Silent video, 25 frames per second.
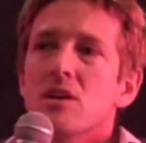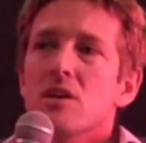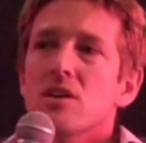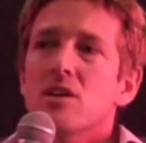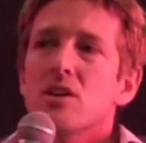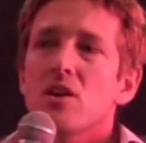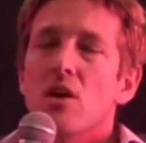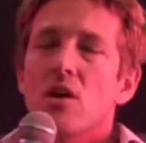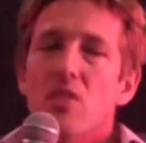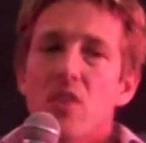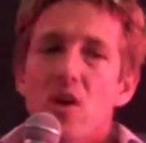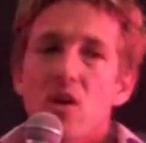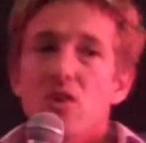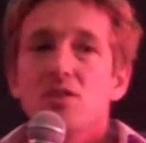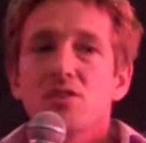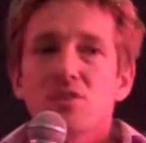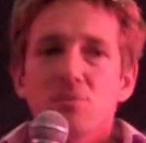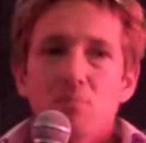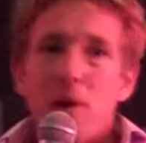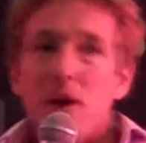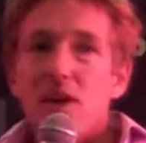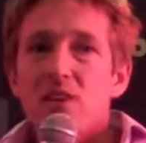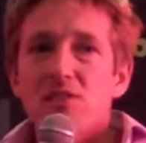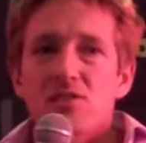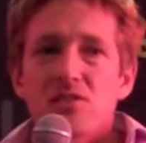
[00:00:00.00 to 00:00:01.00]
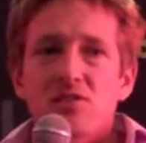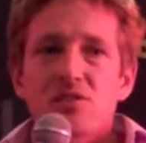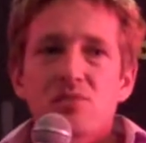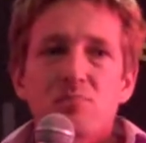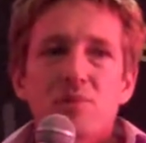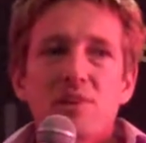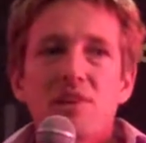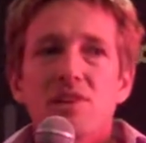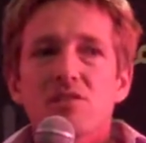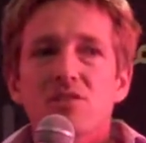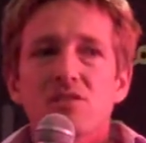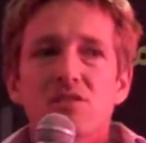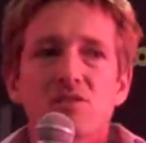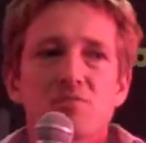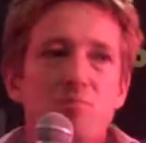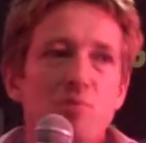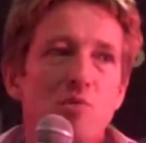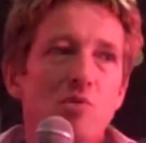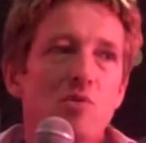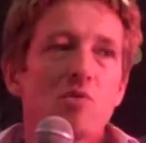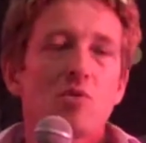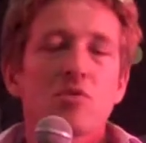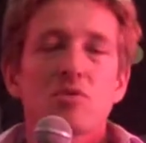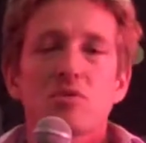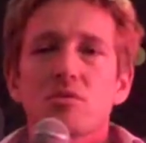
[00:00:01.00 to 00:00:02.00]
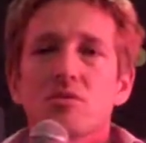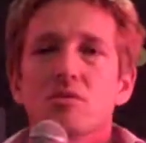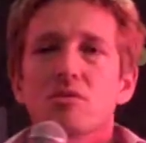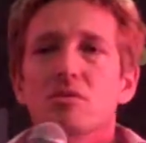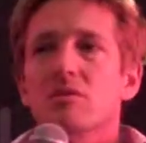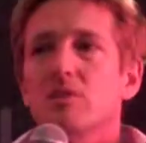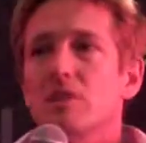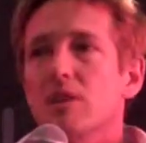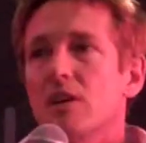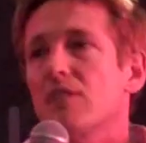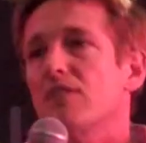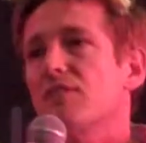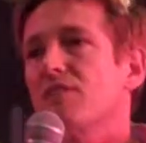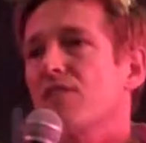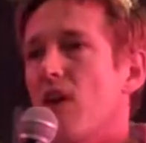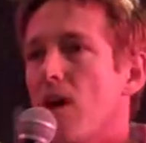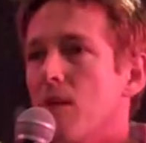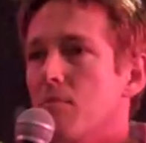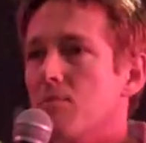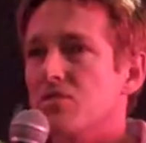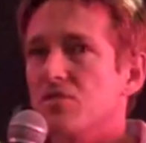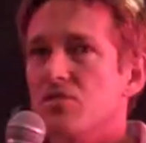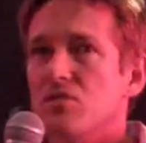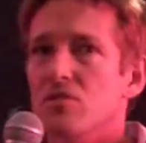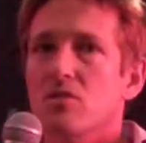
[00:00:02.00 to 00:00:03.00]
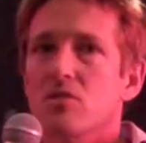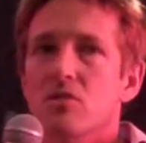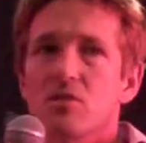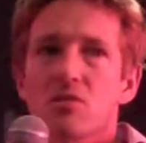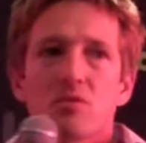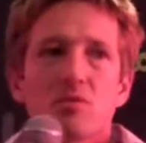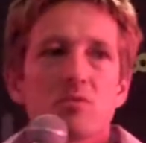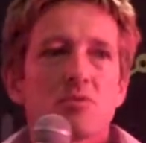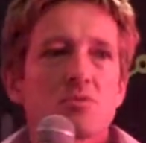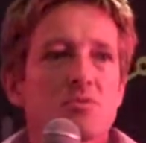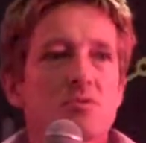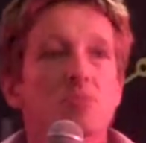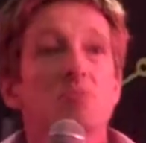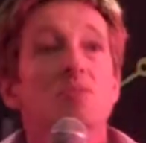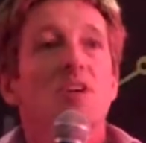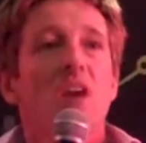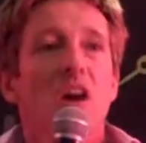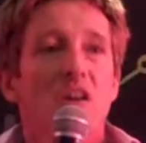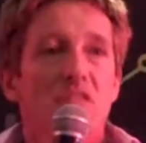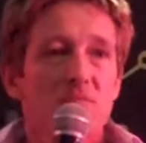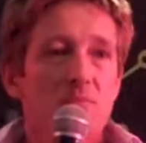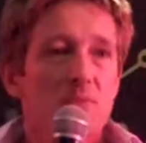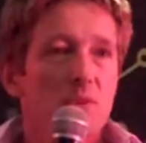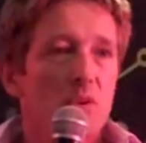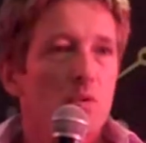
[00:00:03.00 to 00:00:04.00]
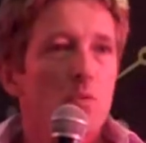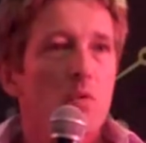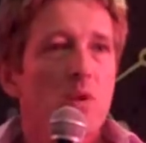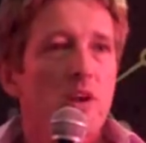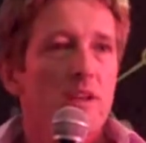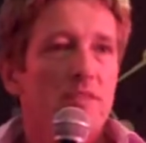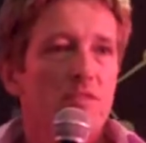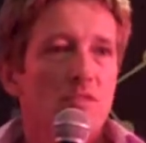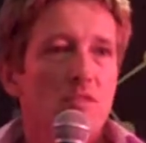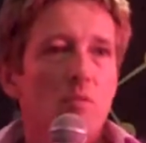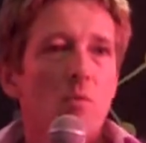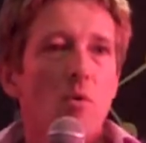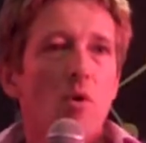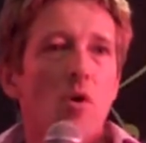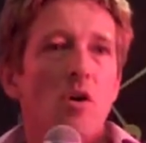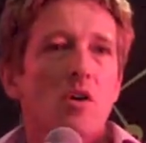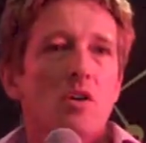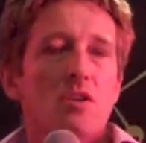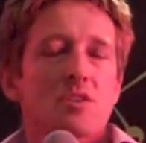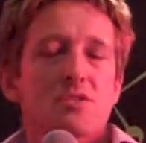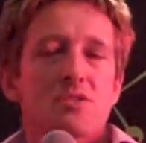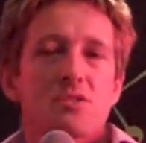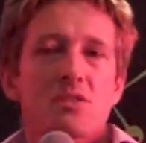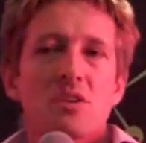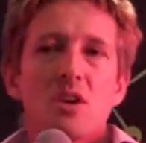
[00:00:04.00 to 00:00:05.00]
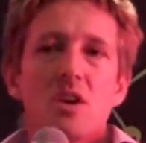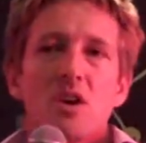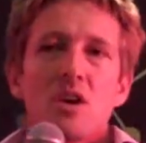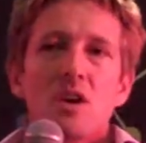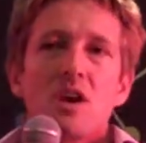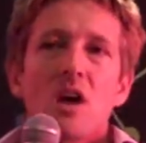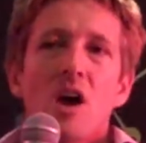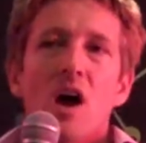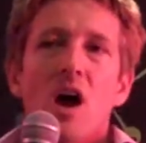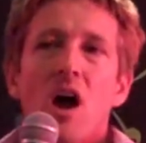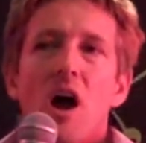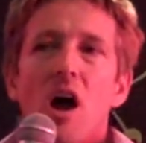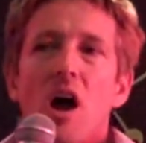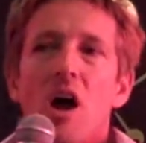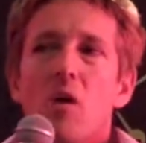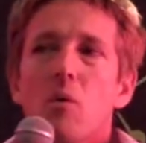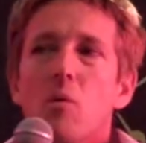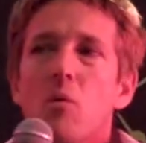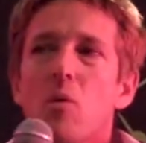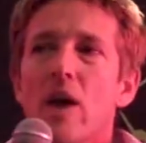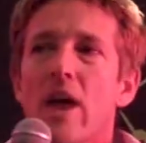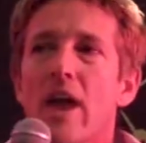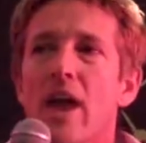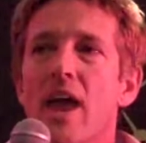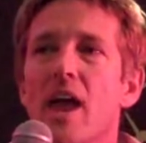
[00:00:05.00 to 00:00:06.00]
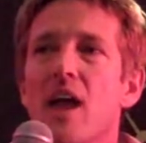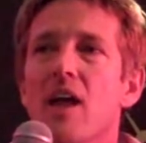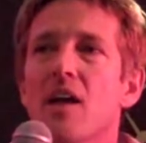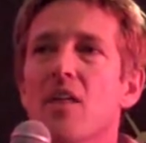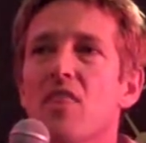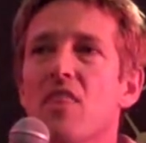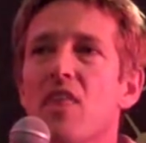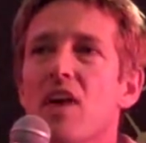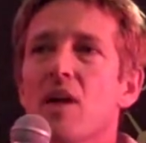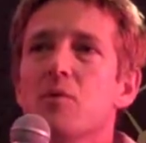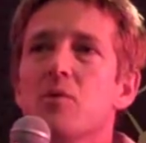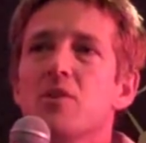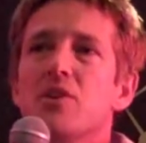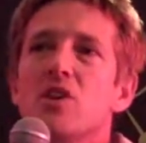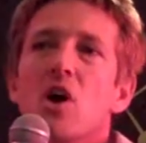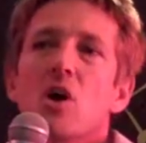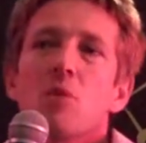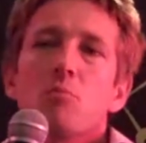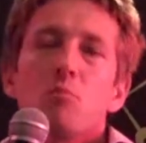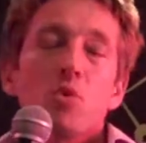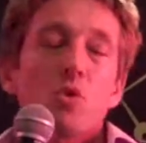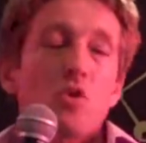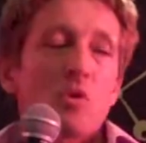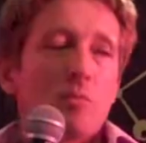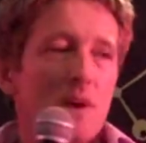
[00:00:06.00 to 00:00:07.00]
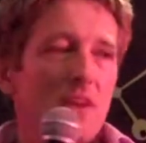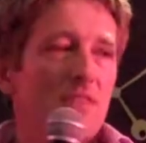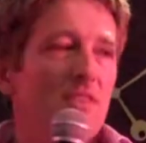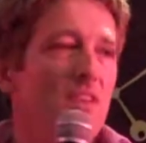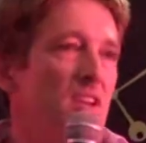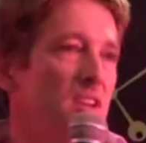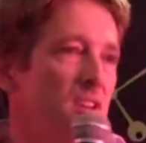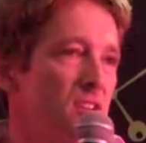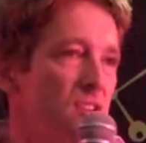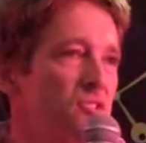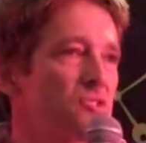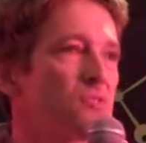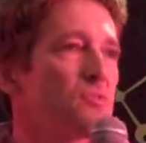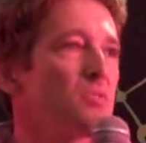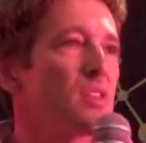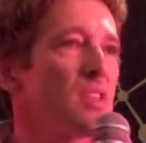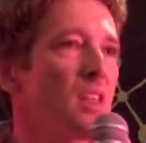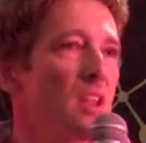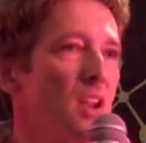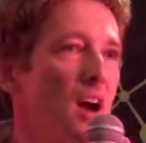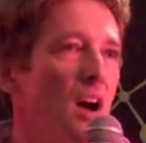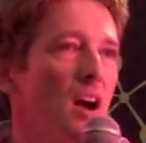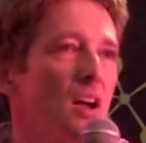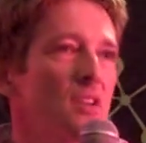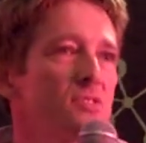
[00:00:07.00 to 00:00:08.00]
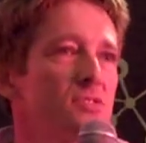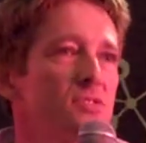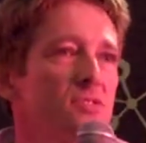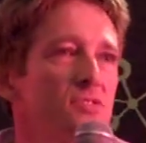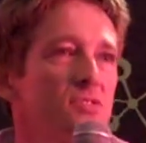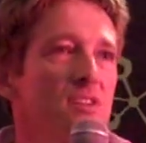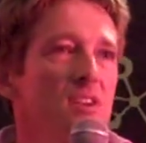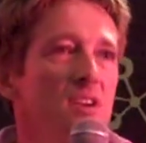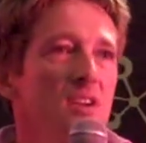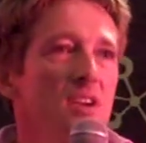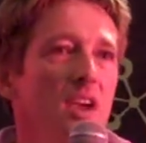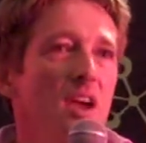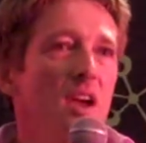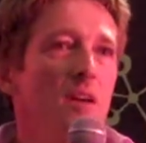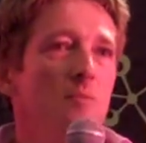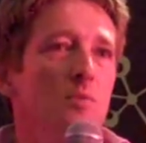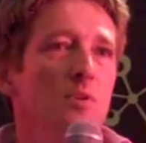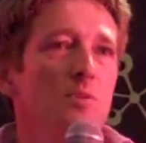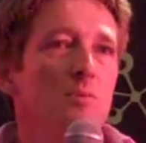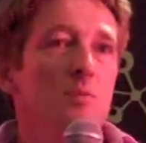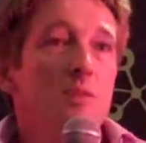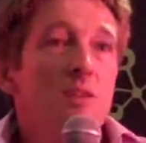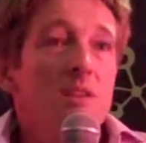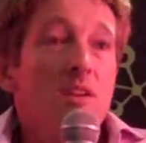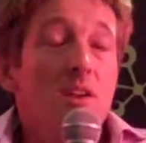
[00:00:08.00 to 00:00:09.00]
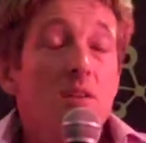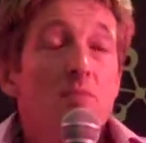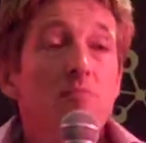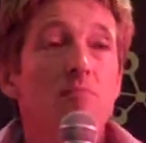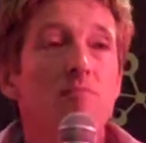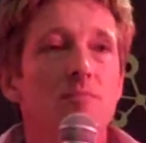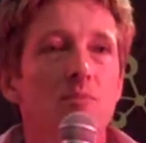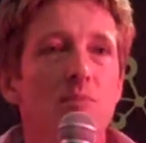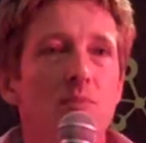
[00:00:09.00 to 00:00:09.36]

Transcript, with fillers: you know, those spaces, be it sport or, you know, pharmaceuticals or government or whatever it was, uh, where they would know more about the industry than us, and we would, you know,